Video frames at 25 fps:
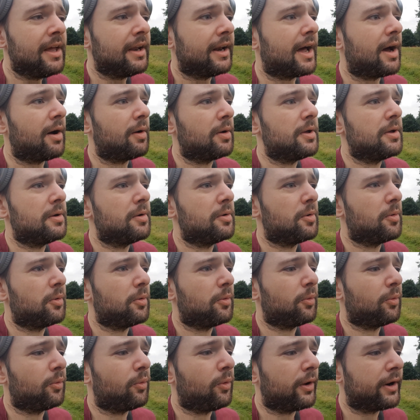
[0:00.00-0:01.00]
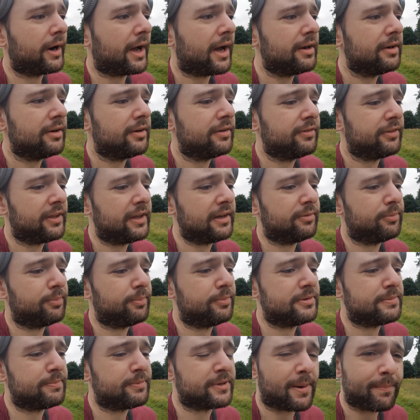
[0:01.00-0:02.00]
Now, what I think
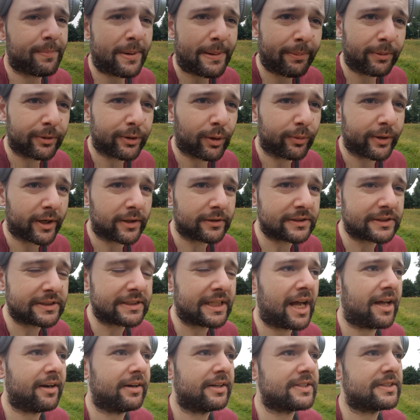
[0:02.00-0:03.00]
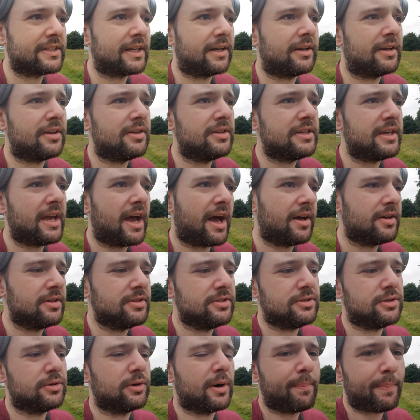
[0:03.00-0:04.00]
some people don't understand is that, yeah,
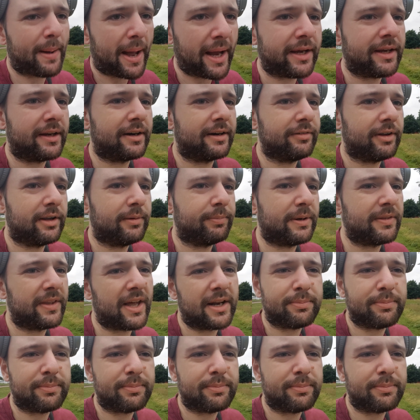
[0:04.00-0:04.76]
you're a backend developer.